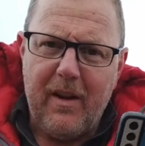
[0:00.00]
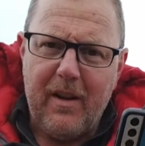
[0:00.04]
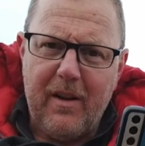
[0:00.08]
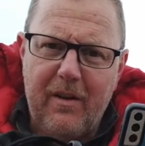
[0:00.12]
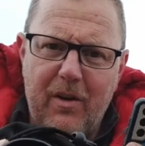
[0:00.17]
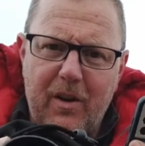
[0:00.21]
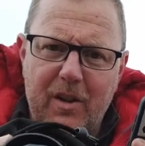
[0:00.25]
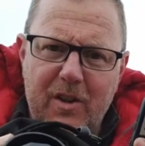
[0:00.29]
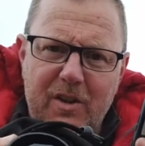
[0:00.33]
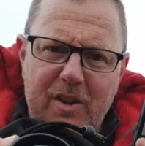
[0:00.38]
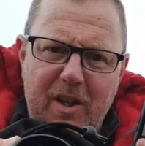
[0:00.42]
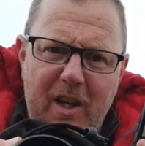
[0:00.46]

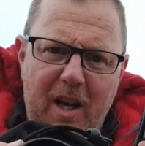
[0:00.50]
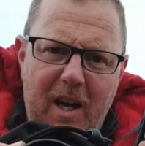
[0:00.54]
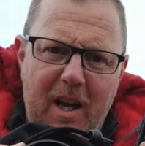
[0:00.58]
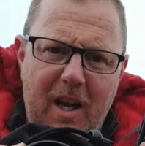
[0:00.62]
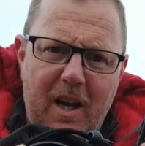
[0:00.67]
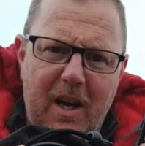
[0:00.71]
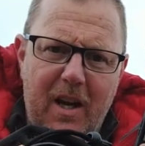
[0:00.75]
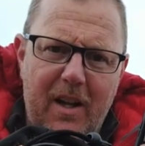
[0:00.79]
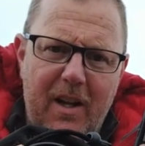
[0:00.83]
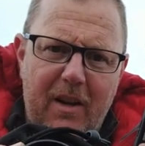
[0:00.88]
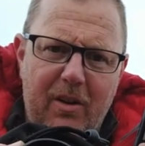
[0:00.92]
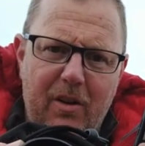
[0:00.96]
You can see
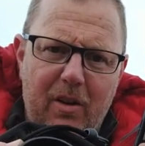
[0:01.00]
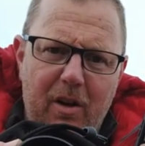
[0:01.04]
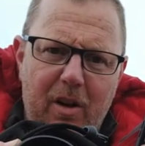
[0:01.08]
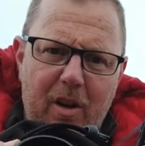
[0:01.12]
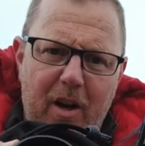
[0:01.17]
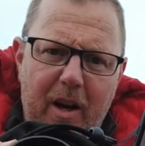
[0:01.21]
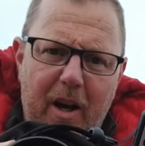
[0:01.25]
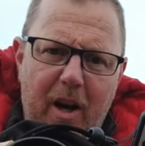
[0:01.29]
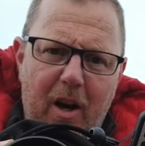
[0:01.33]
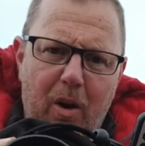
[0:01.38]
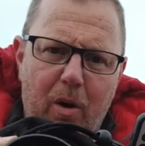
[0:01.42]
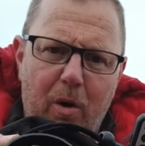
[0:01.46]
here they've got
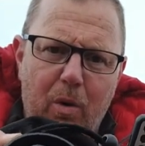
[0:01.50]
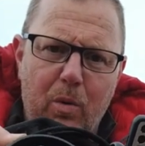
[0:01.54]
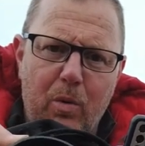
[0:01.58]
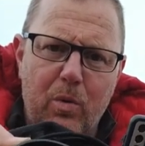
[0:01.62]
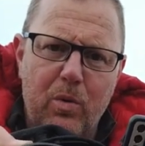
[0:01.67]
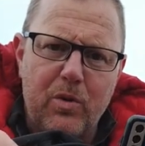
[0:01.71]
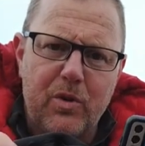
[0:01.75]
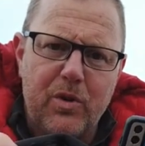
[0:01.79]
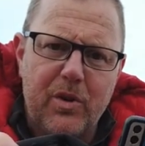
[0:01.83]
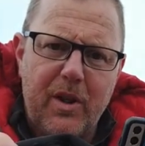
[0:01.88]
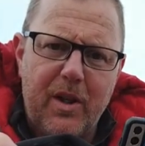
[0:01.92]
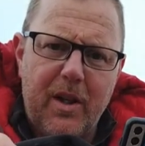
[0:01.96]
like
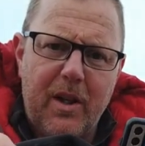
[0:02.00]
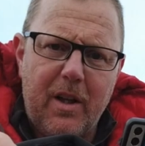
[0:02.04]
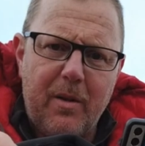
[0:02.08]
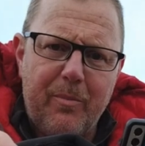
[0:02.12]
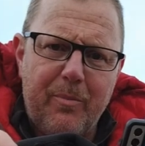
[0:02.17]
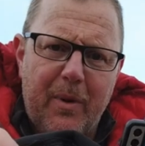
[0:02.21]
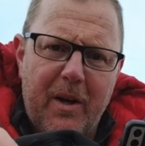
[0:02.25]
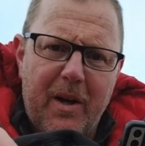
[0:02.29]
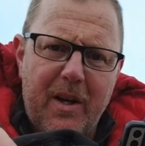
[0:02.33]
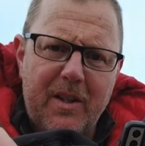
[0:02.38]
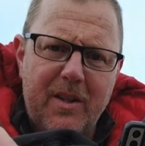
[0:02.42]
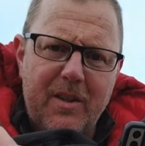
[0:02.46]
holes in the
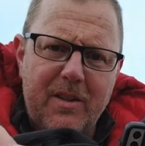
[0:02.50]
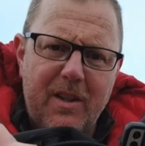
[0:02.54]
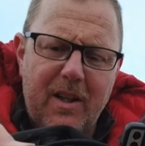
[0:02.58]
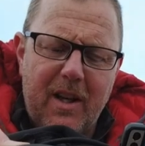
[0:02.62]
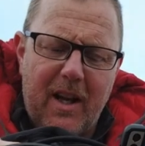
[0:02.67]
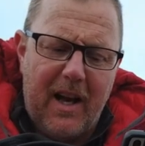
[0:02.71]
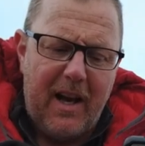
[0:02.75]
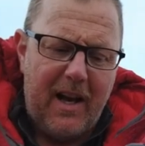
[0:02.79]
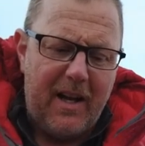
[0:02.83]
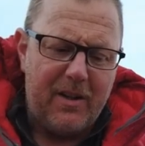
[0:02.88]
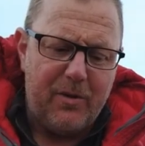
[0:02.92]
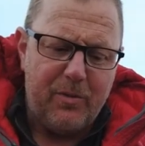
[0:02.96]
bases of the
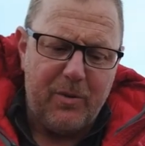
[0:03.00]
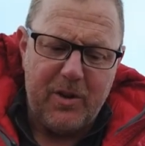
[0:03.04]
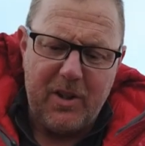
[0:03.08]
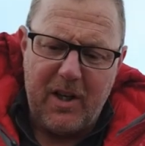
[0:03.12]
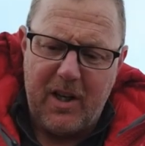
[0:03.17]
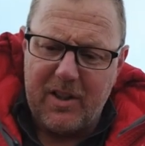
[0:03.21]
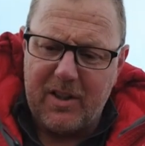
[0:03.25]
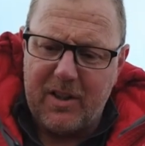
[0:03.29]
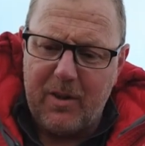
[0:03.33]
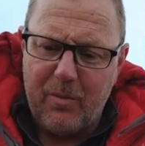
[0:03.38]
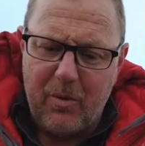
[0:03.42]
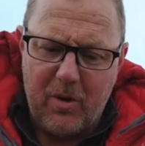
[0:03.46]
heads, which
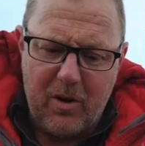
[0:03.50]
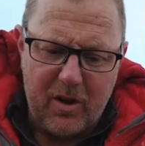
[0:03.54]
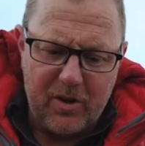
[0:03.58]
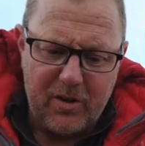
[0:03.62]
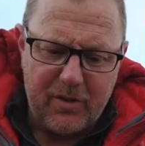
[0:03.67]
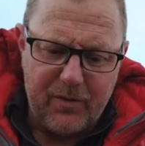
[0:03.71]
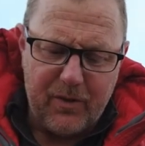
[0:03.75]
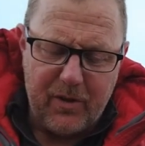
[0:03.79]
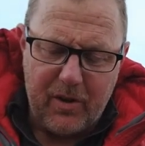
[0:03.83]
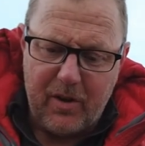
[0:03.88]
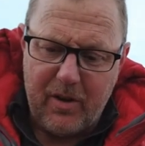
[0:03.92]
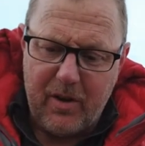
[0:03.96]
actually works
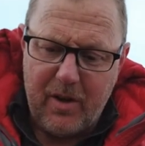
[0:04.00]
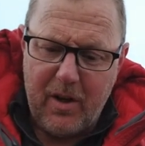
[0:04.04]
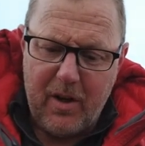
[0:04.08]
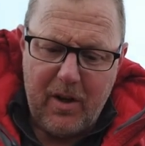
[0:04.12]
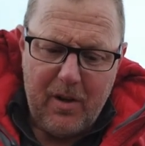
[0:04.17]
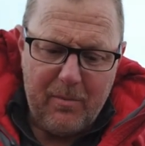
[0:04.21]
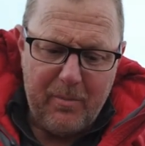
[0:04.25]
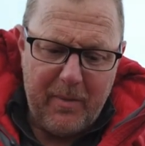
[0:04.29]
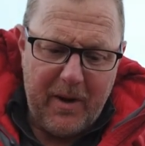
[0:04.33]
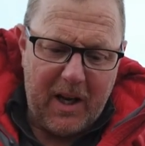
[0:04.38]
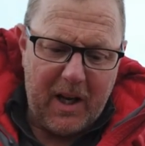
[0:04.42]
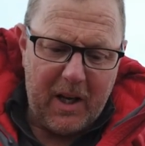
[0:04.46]
for
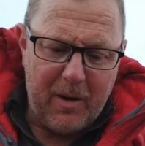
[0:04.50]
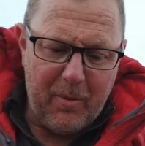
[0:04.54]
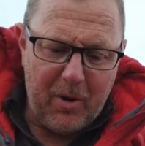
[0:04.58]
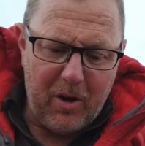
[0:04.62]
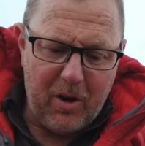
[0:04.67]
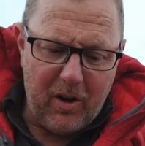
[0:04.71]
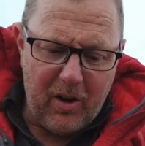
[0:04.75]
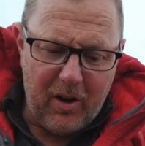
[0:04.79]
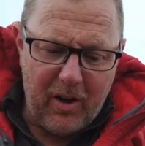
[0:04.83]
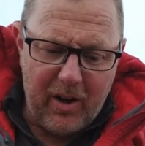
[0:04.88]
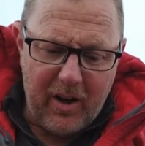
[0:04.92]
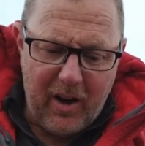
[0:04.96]
making them a
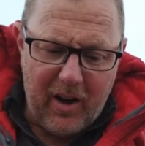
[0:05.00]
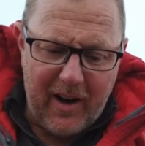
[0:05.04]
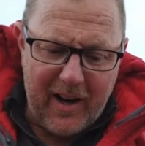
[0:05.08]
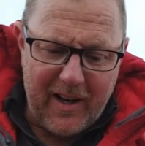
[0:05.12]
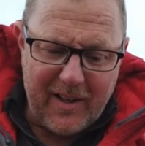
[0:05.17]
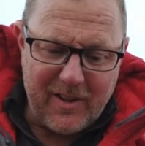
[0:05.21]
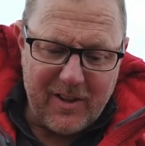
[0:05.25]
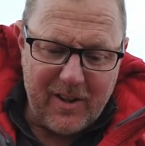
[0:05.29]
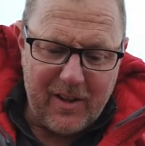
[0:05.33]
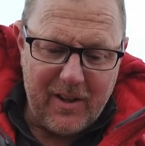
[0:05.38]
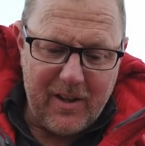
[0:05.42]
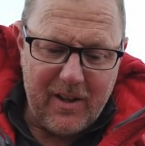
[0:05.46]
lot
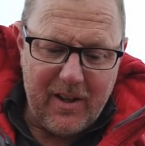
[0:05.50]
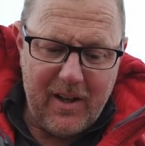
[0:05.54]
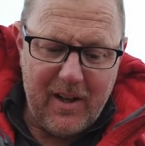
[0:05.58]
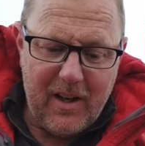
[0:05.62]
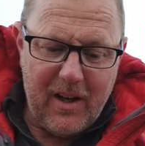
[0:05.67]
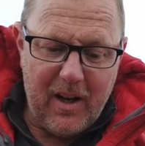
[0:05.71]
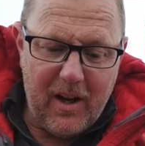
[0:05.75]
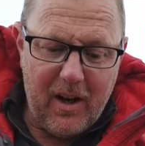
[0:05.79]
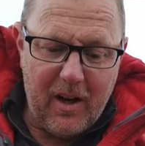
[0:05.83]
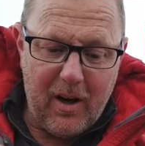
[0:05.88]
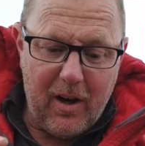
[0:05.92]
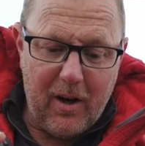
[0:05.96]
lighter
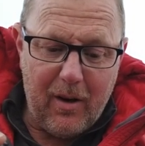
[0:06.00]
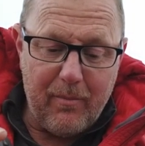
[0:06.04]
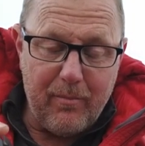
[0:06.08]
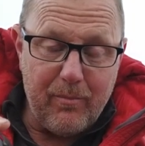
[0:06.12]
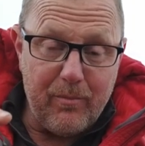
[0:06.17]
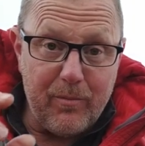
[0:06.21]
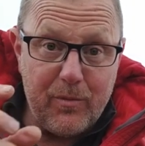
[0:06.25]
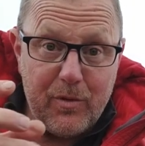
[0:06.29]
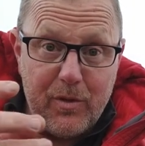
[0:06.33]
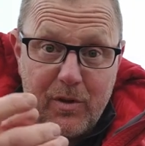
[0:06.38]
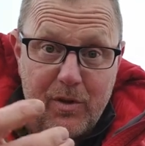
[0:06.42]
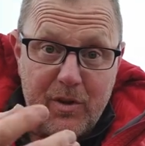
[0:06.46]

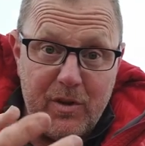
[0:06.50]
um,